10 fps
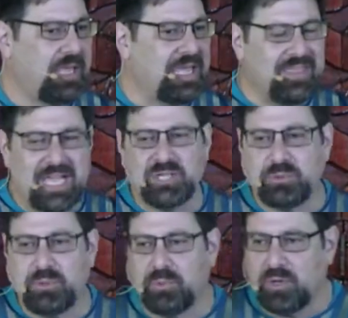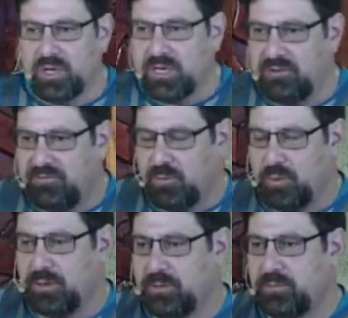And that's what we're looking for
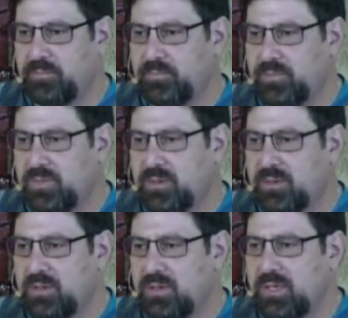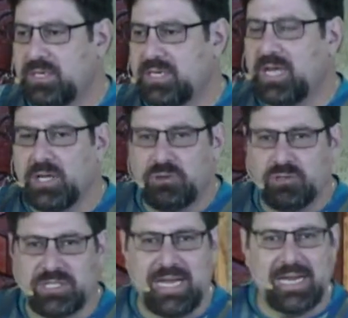to
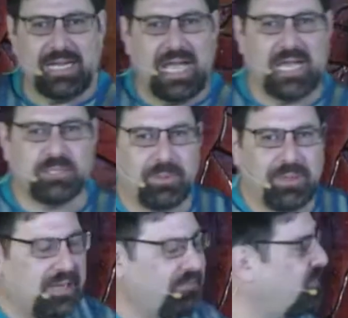understand God's plan.